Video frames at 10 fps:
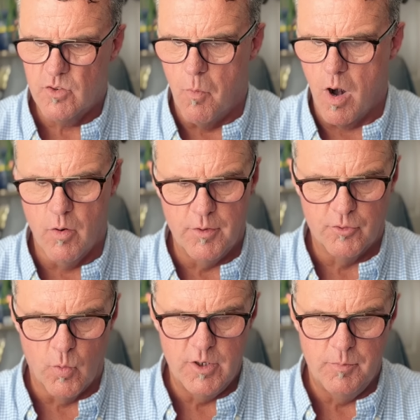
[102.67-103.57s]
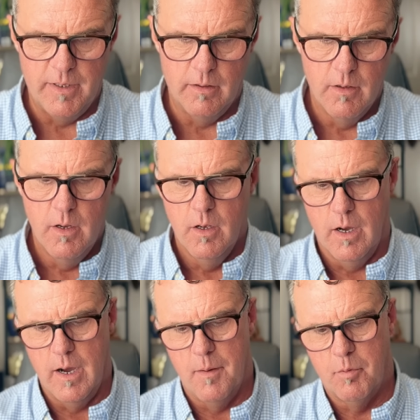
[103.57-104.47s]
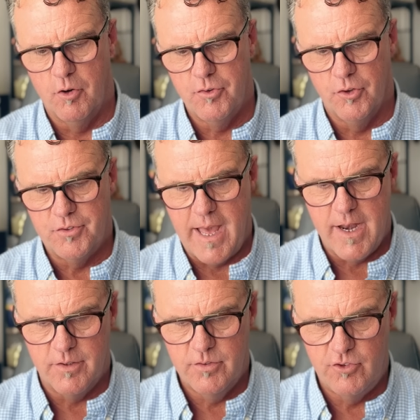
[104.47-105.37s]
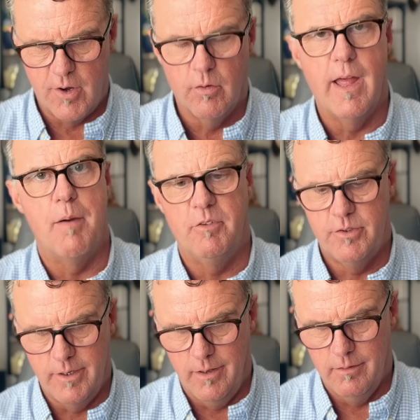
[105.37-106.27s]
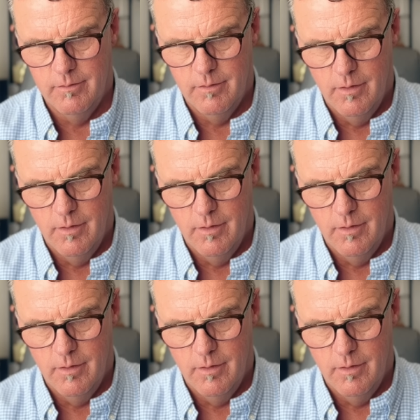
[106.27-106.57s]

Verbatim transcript: Tomorrow there's going to be personal status, general amnesty,